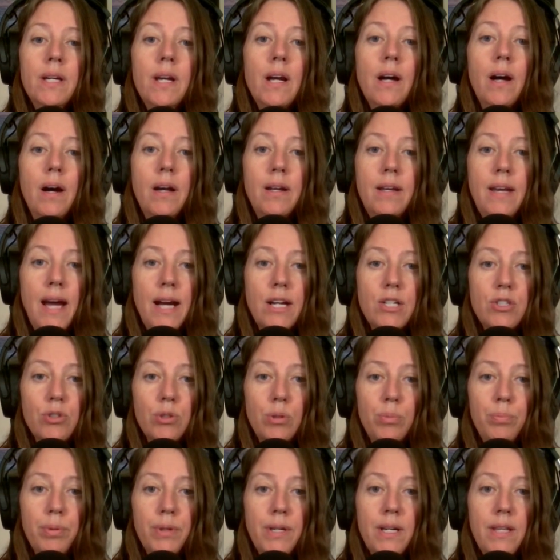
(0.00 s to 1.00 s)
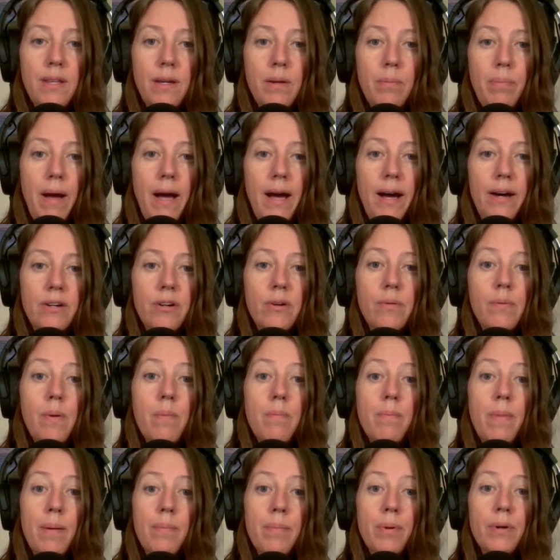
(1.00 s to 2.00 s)
a natural breathing pattern,
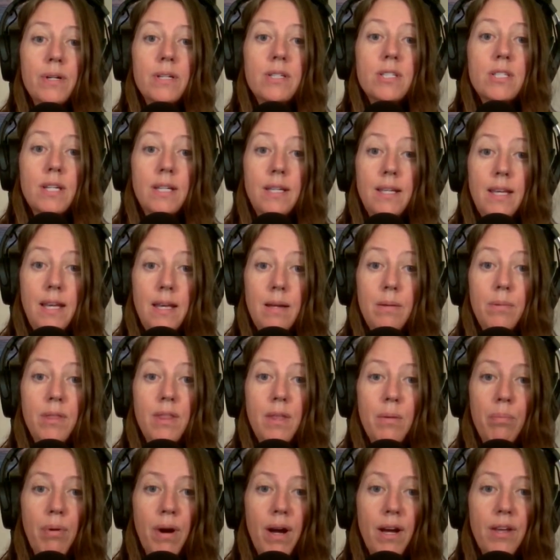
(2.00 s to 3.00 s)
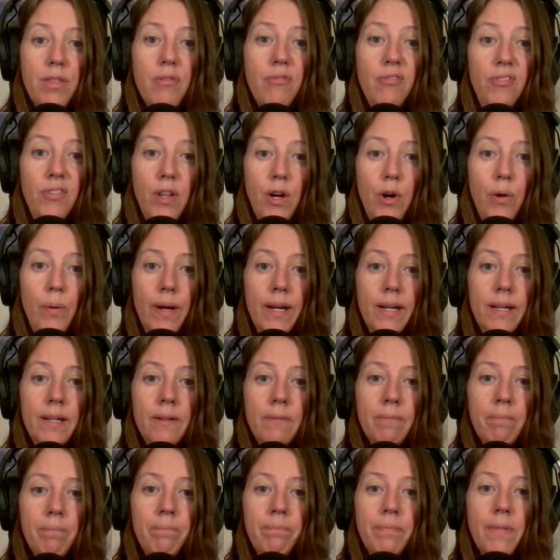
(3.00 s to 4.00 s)
remembering to keep the breath flowing
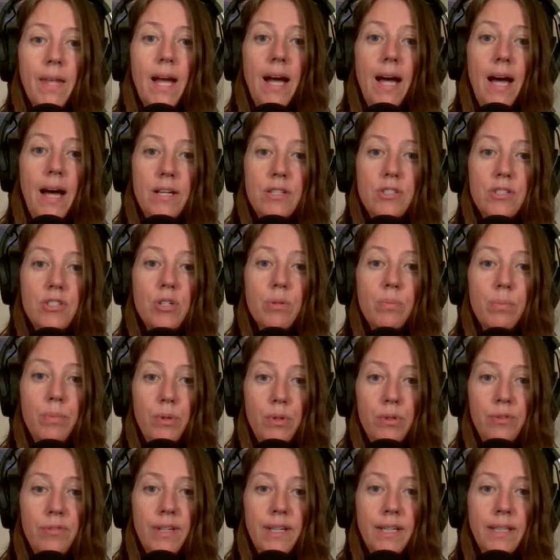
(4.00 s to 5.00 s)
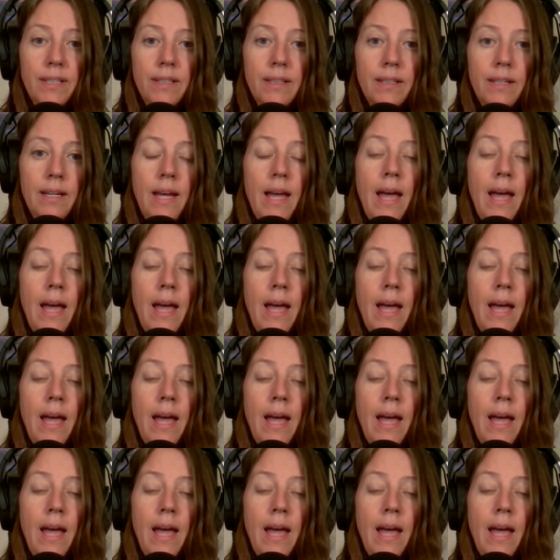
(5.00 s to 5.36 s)
as you're moving,